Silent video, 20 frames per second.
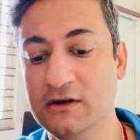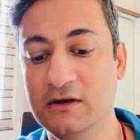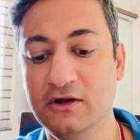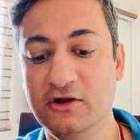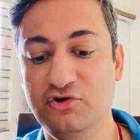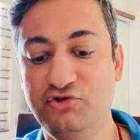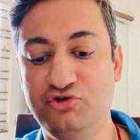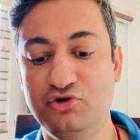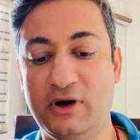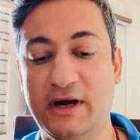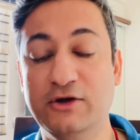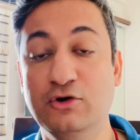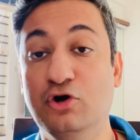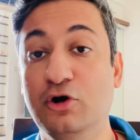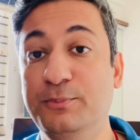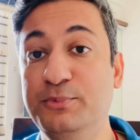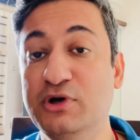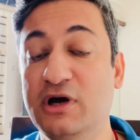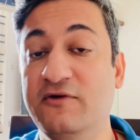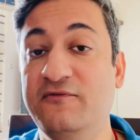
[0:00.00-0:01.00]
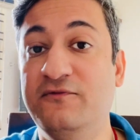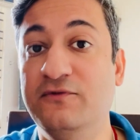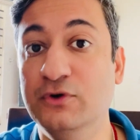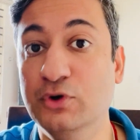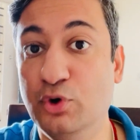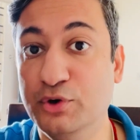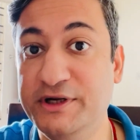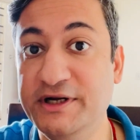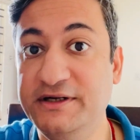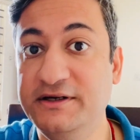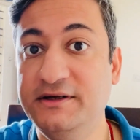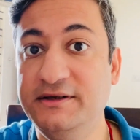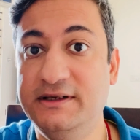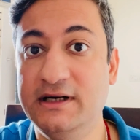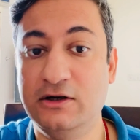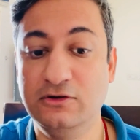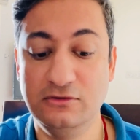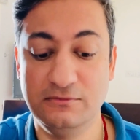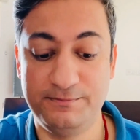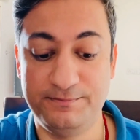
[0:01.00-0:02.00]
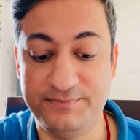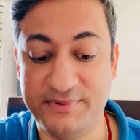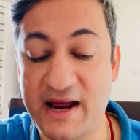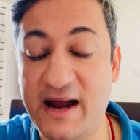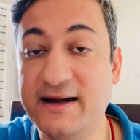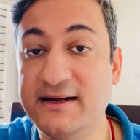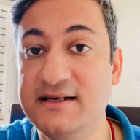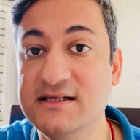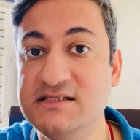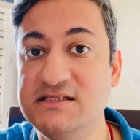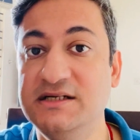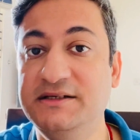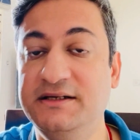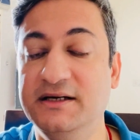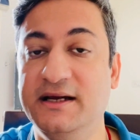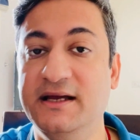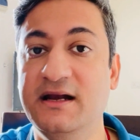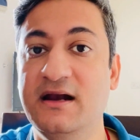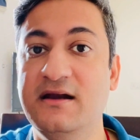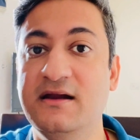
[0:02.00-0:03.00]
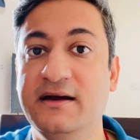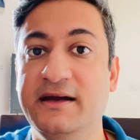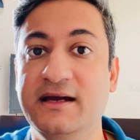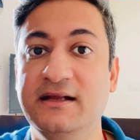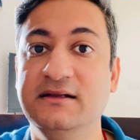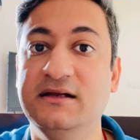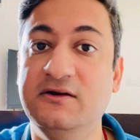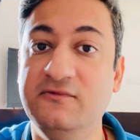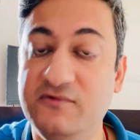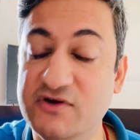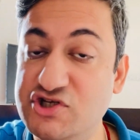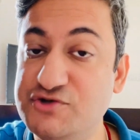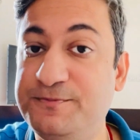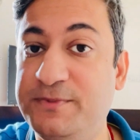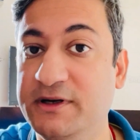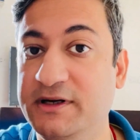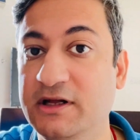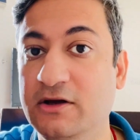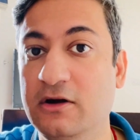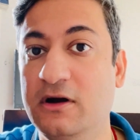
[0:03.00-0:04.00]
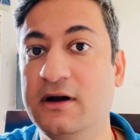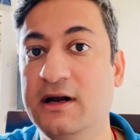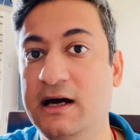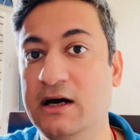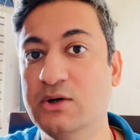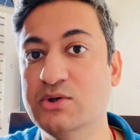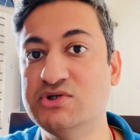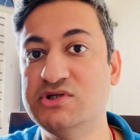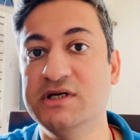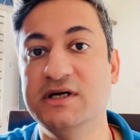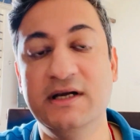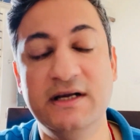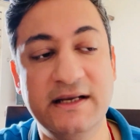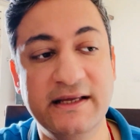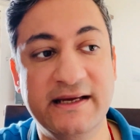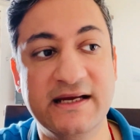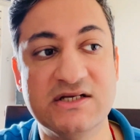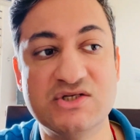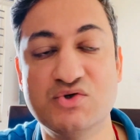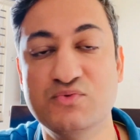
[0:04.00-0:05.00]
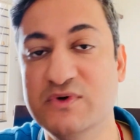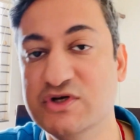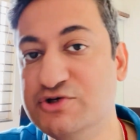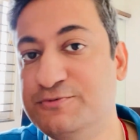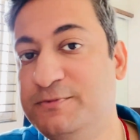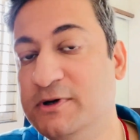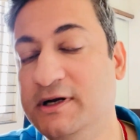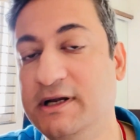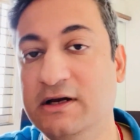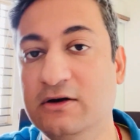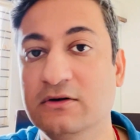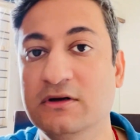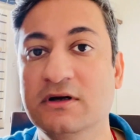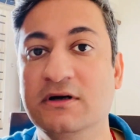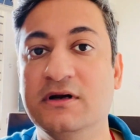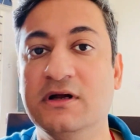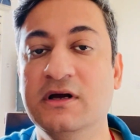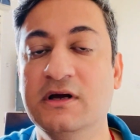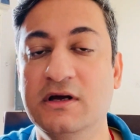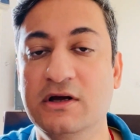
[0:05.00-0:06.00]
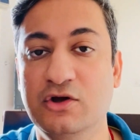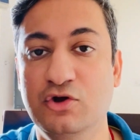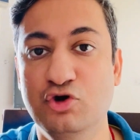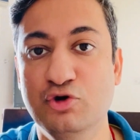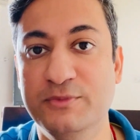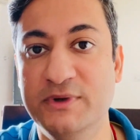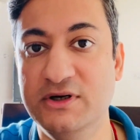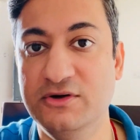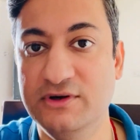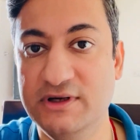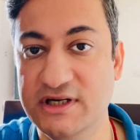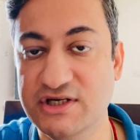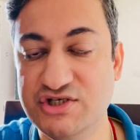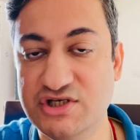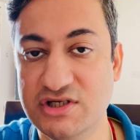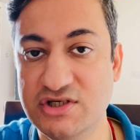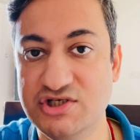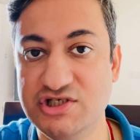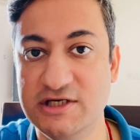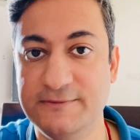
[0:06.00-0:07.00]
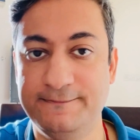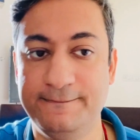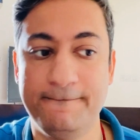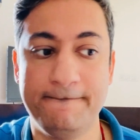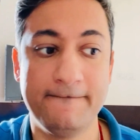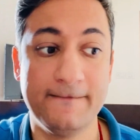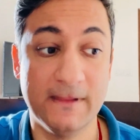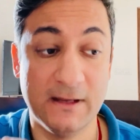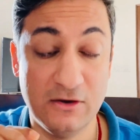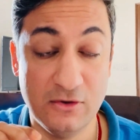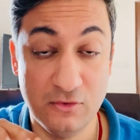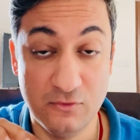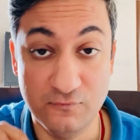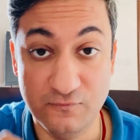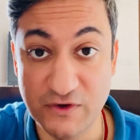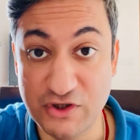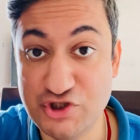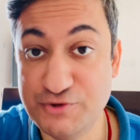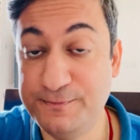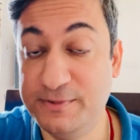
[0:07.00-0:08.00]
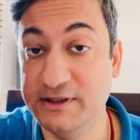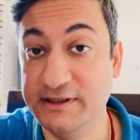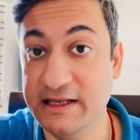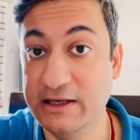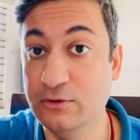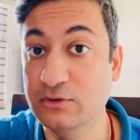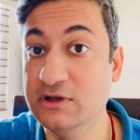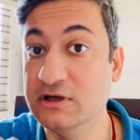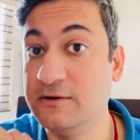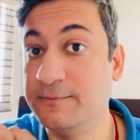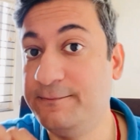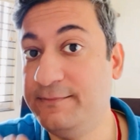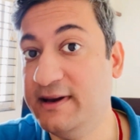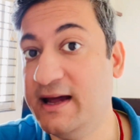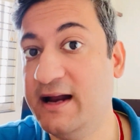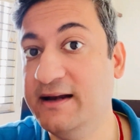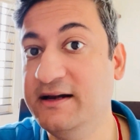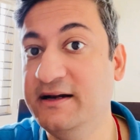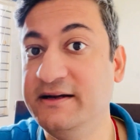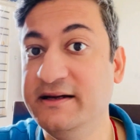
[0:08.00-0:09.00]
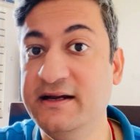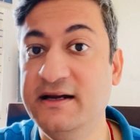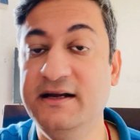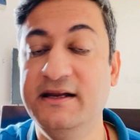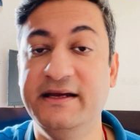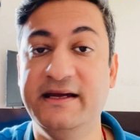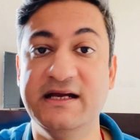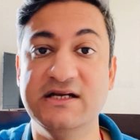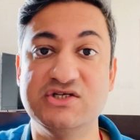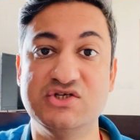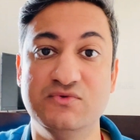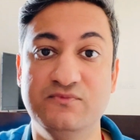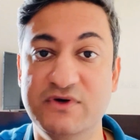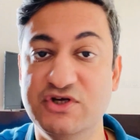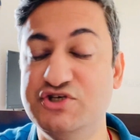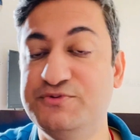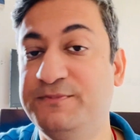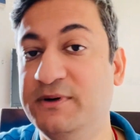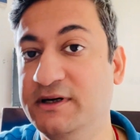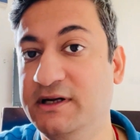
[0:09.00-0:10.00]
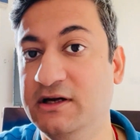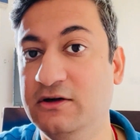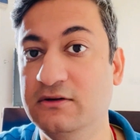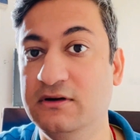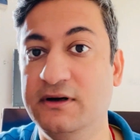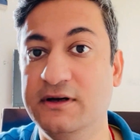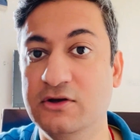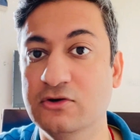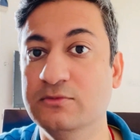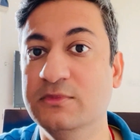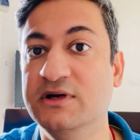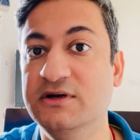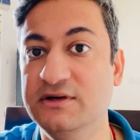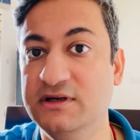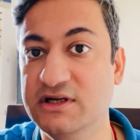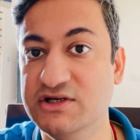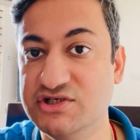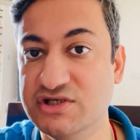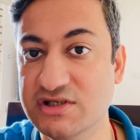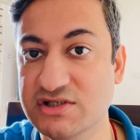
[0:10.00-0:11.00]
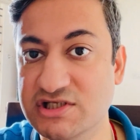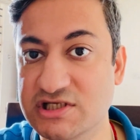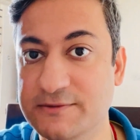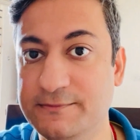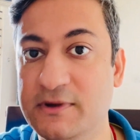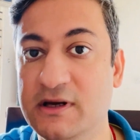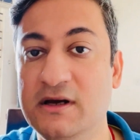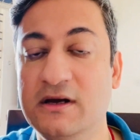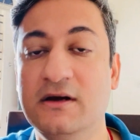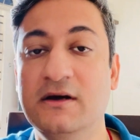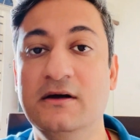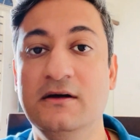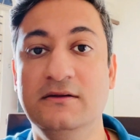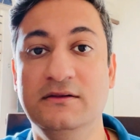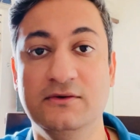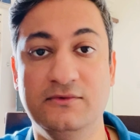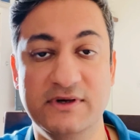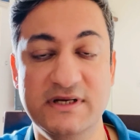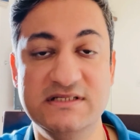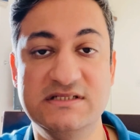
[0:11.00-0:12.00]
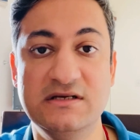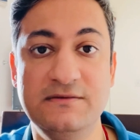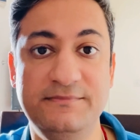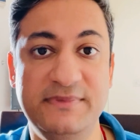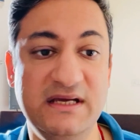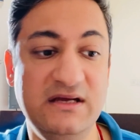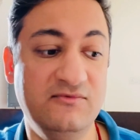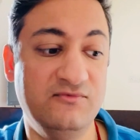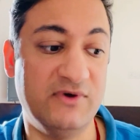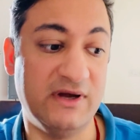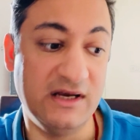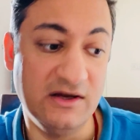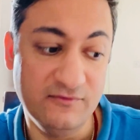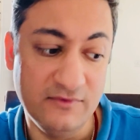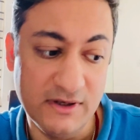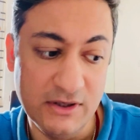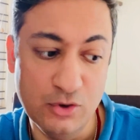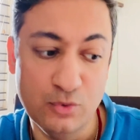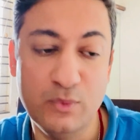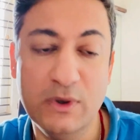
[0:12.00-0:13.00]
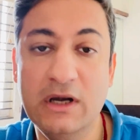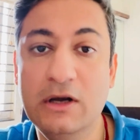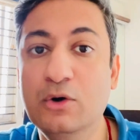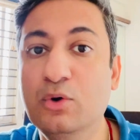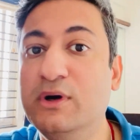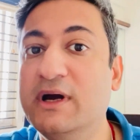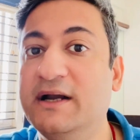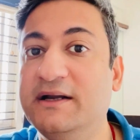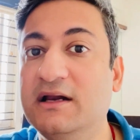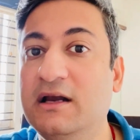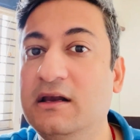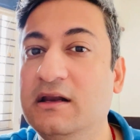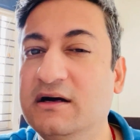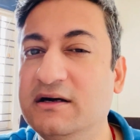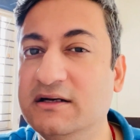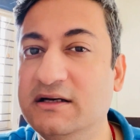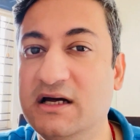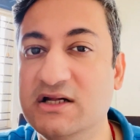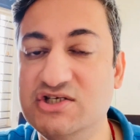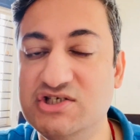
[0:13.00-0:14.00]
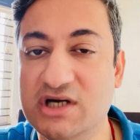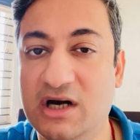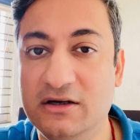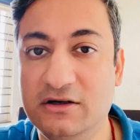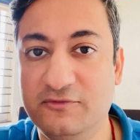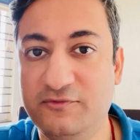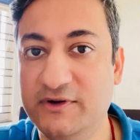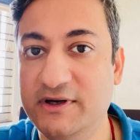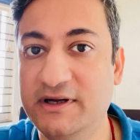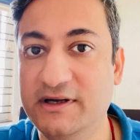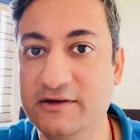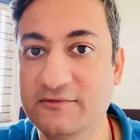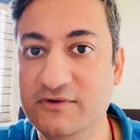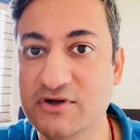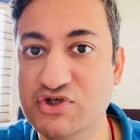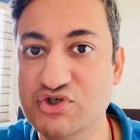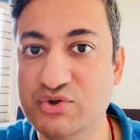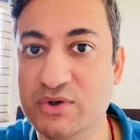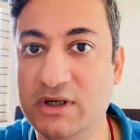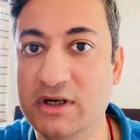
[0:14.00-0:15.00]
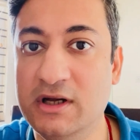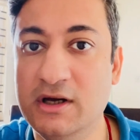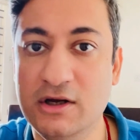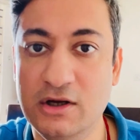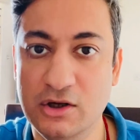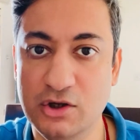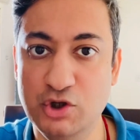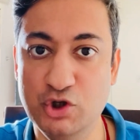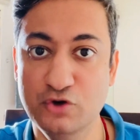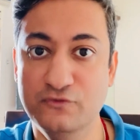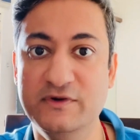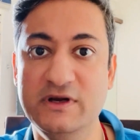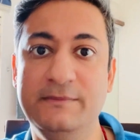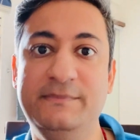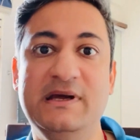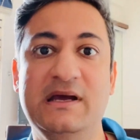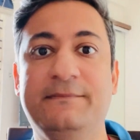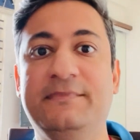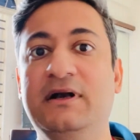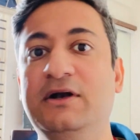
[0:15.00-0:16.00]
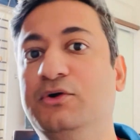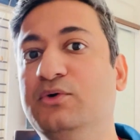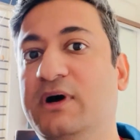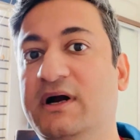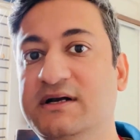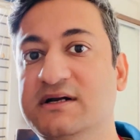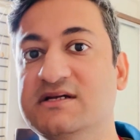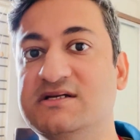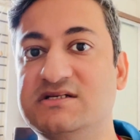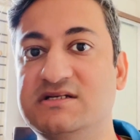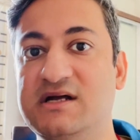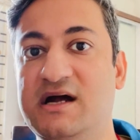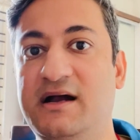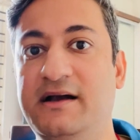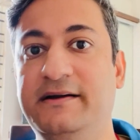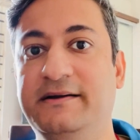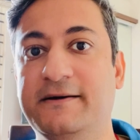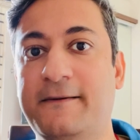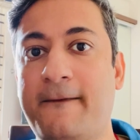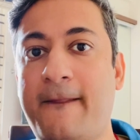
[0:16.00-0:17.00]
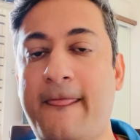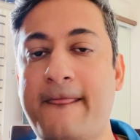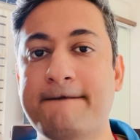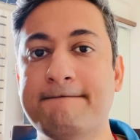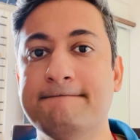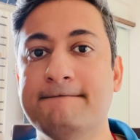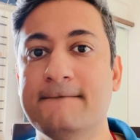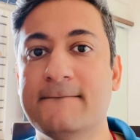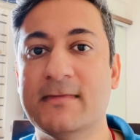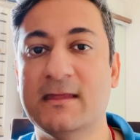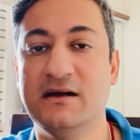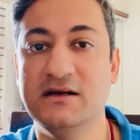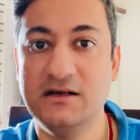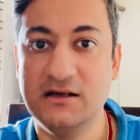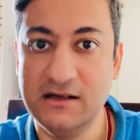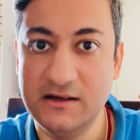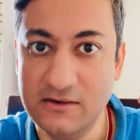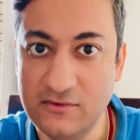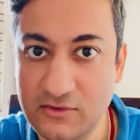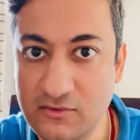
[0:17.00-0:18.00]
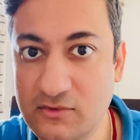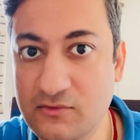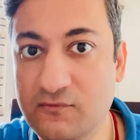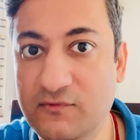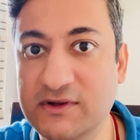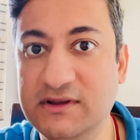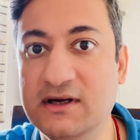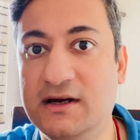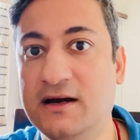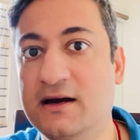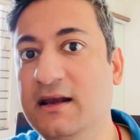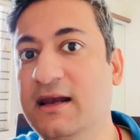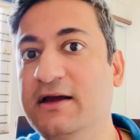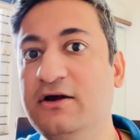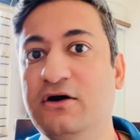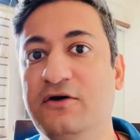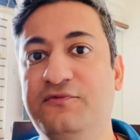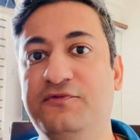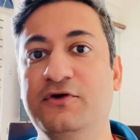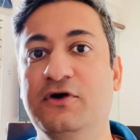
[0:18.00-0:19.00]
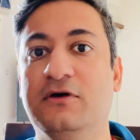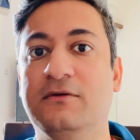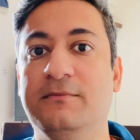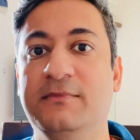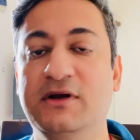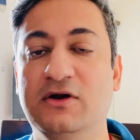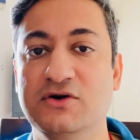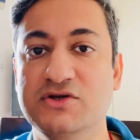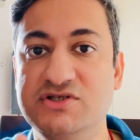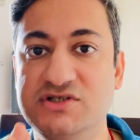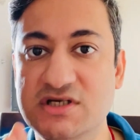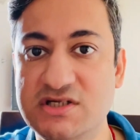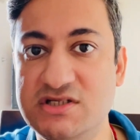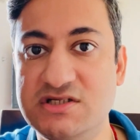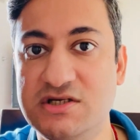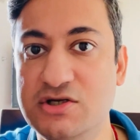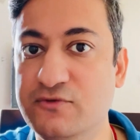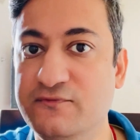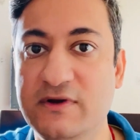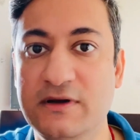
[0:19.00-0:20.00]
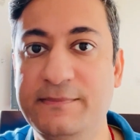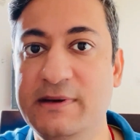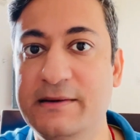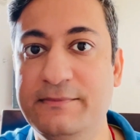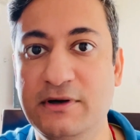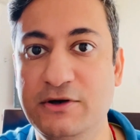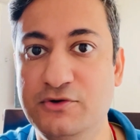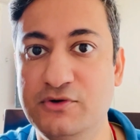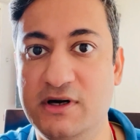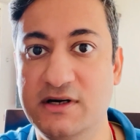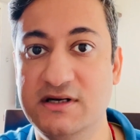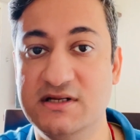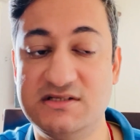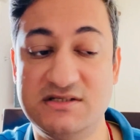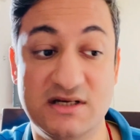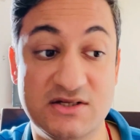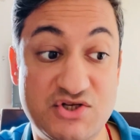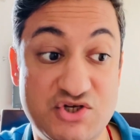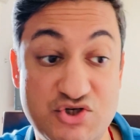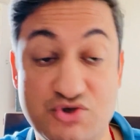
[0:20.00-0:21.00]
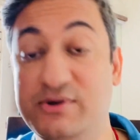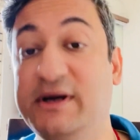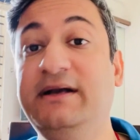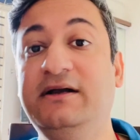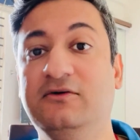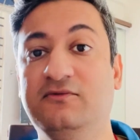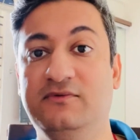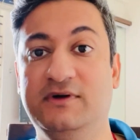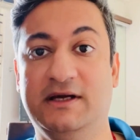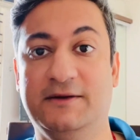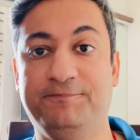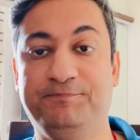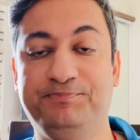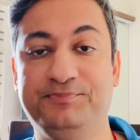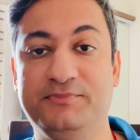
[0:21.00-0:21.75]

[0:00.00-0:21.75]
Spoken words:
So I hope you have noted it down, practice it again and again, that which particular house indicates which particular human relationship, which particular planet indicates which particular human relationship. The reason being, whenever you will look at a Lagna chart of an individual, you will be able to understand with the click of your, you will be able to understand straight away